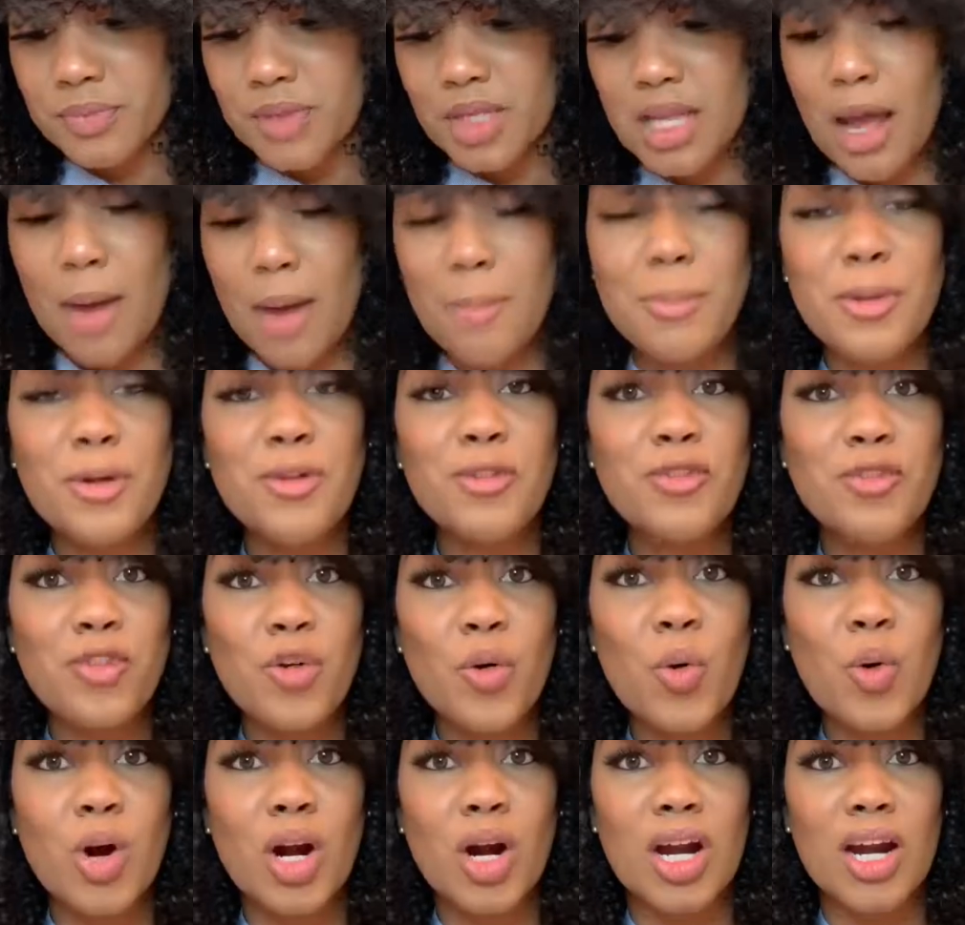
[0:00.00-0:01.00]
Number
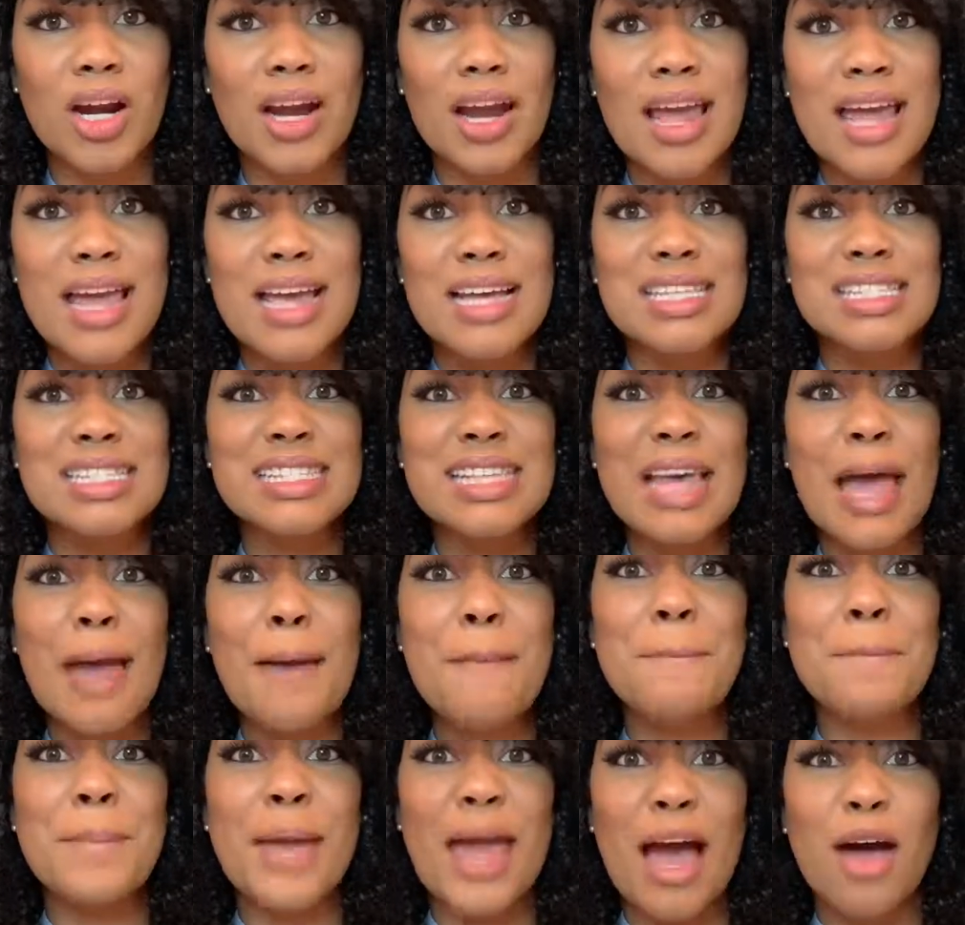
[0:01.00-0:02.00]
four,
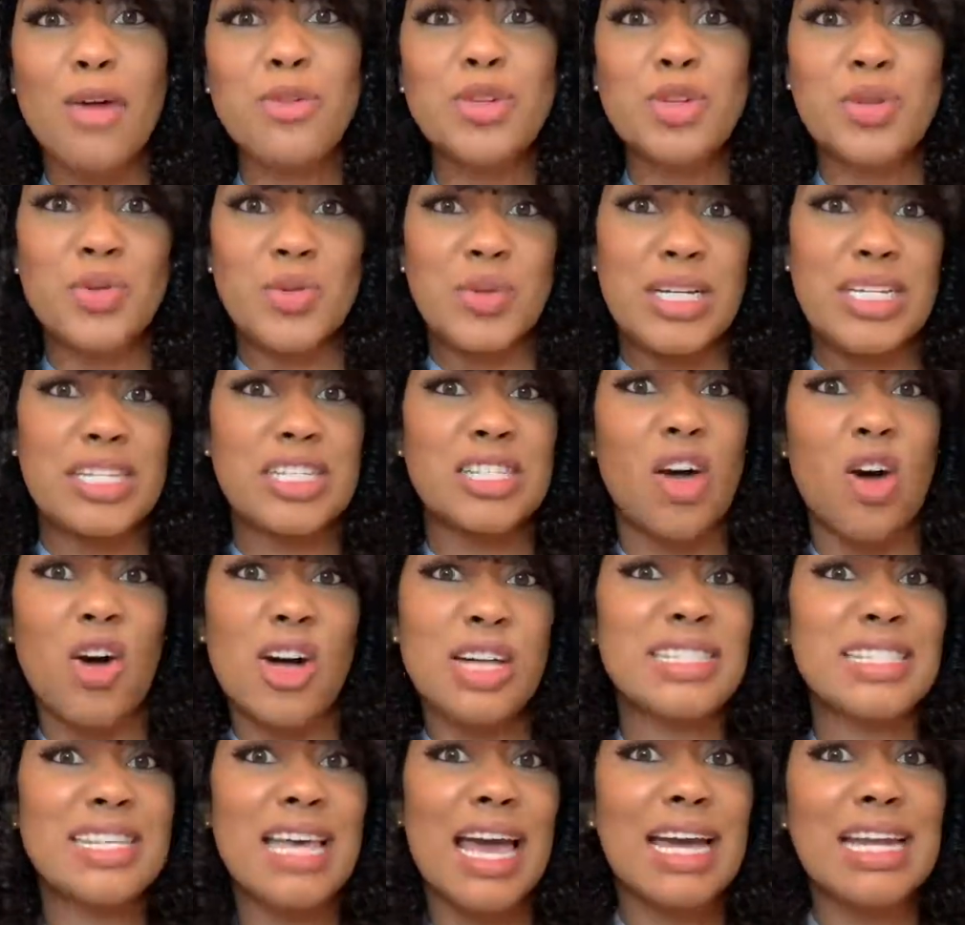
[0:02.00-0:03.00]
set boundaries
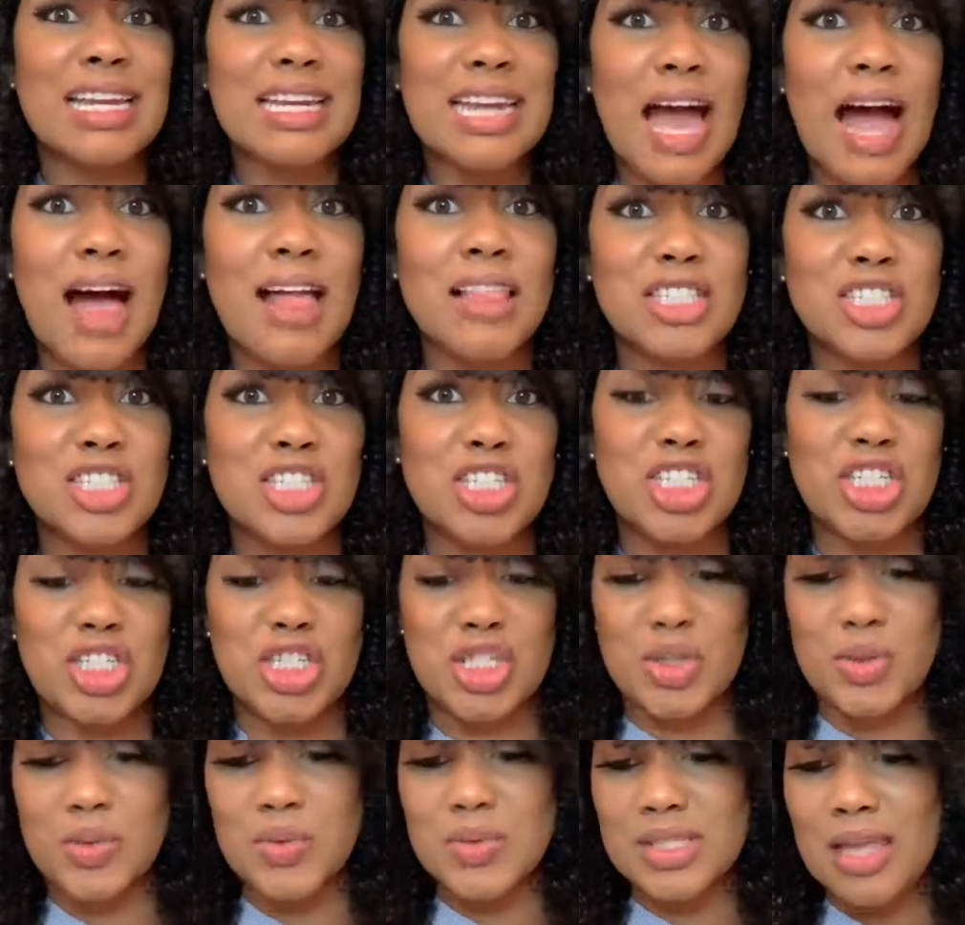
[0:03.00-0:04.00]
on technology
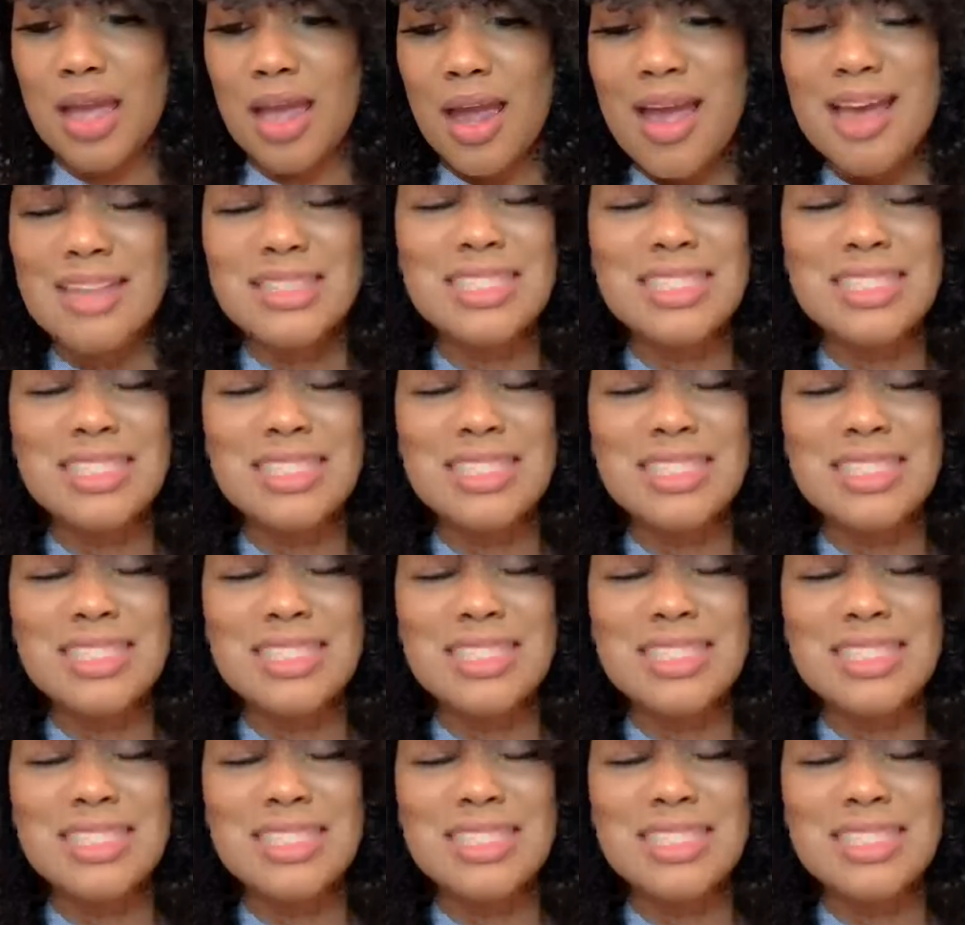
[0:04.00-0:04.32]
use.